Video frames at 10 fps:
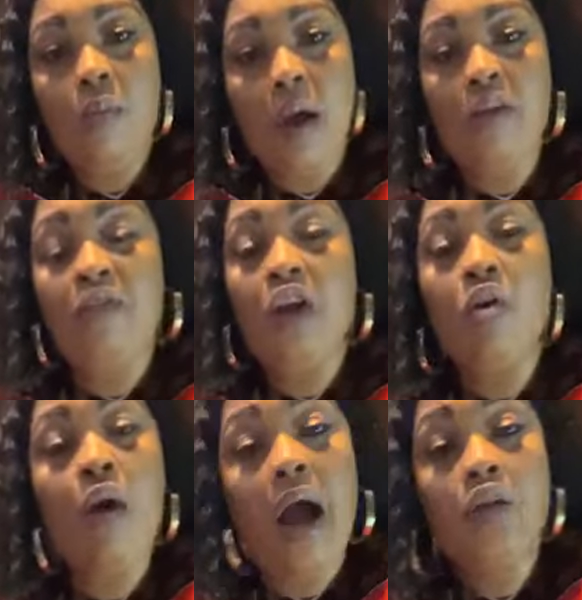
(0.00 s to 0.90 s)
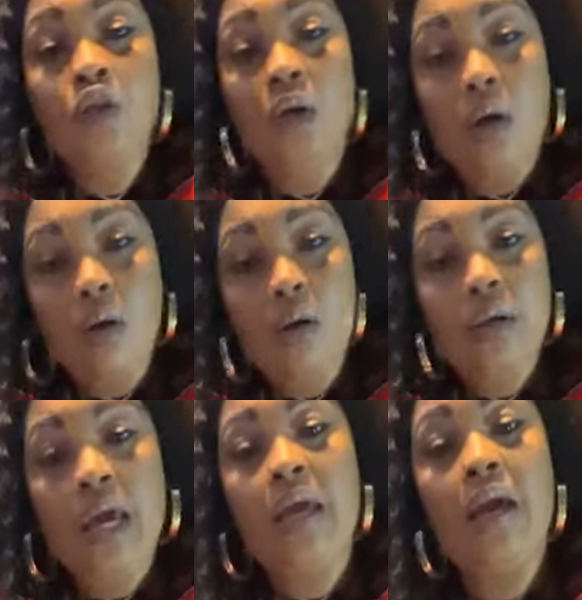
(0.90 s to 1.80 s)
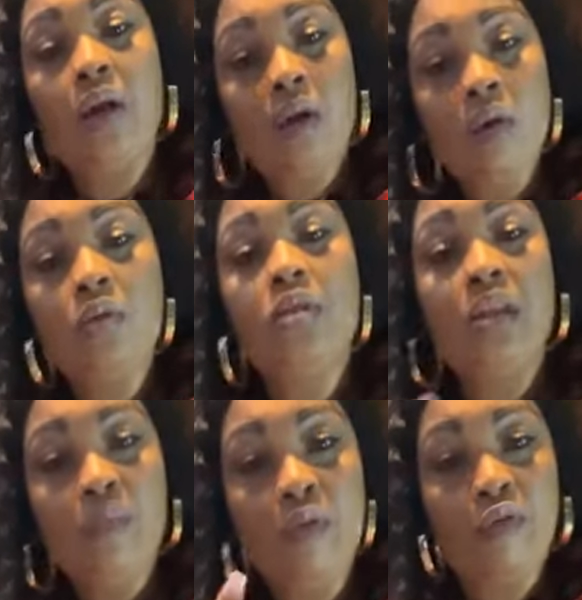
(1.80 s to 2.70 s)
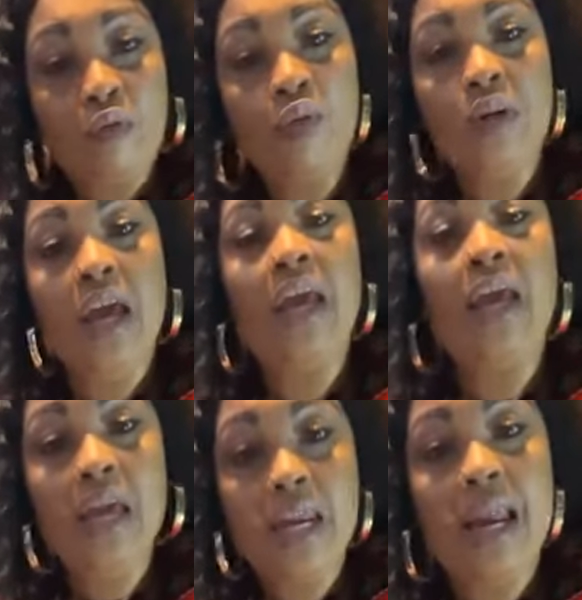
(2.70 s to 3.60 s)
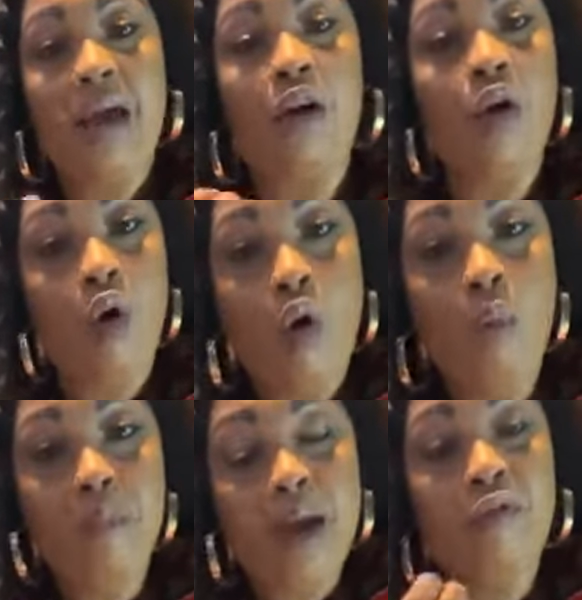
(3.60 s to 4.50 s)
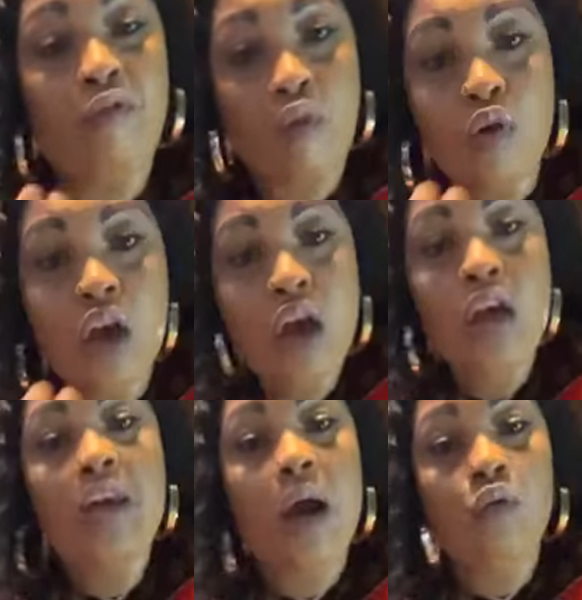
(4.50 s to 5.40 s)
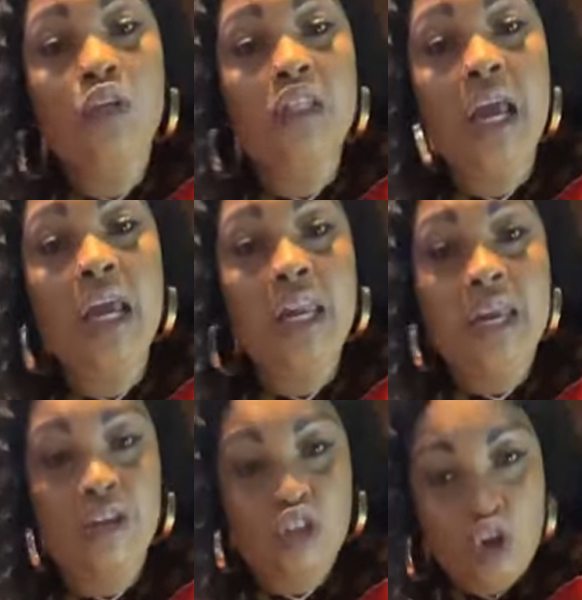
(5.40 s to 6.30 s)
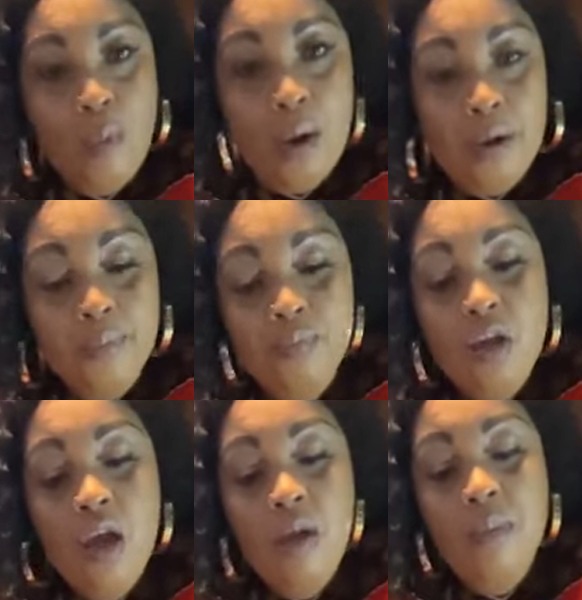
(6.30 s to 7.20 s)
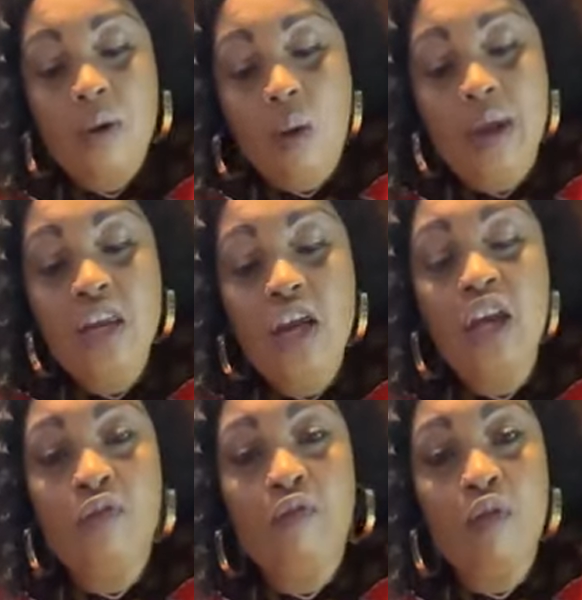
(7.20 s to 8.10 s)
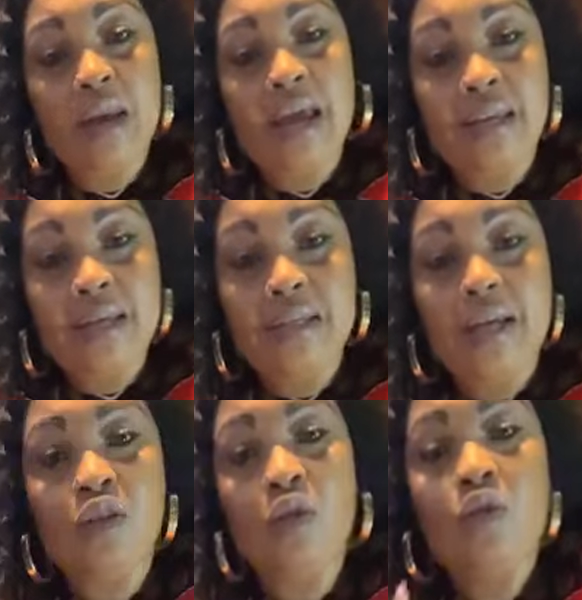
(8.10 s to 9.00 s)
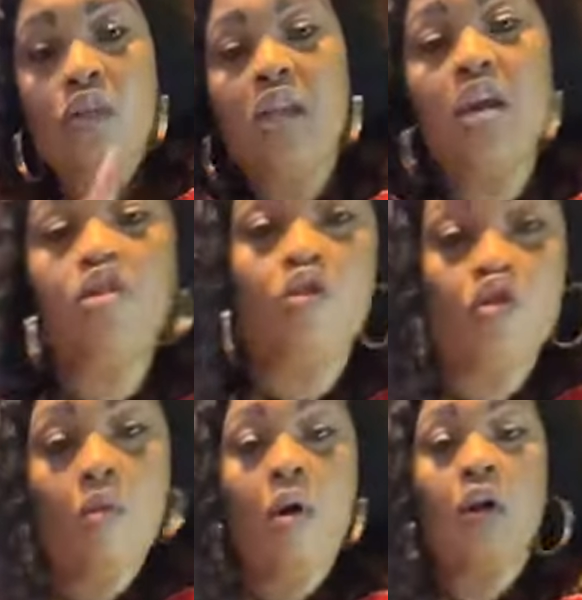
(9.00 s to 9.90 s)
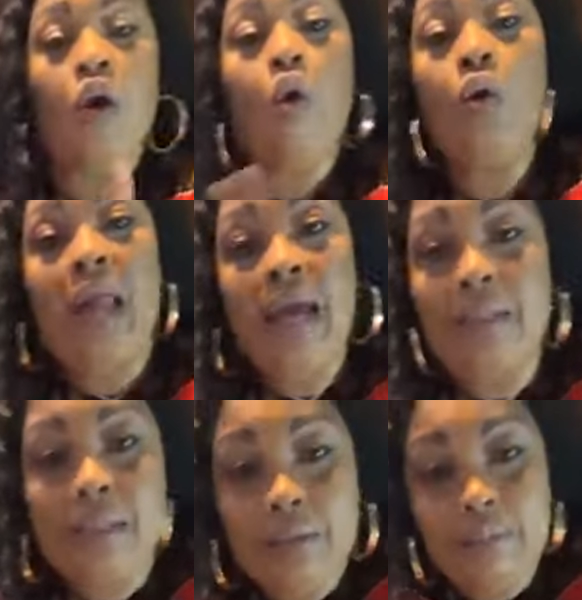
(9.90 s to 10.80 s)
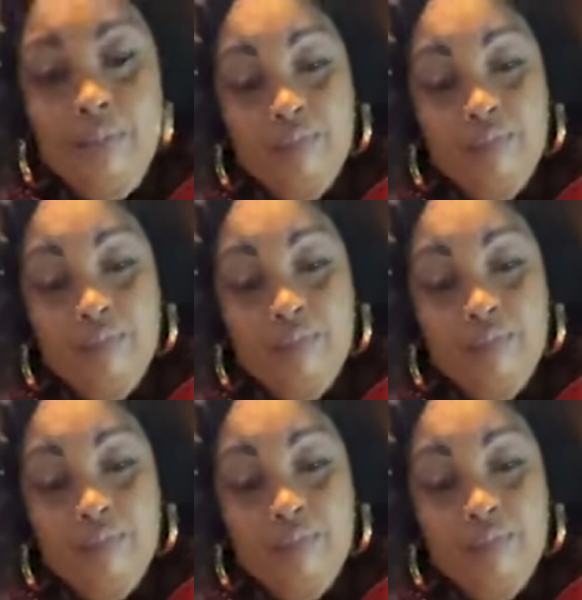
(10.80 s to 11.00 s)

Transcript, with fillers: But if they know how to cook, they can cook simple food and eat it like a homemade food that will stay in their stomach. Because when you eat food like this, it's going to stay in your stomach the whole night.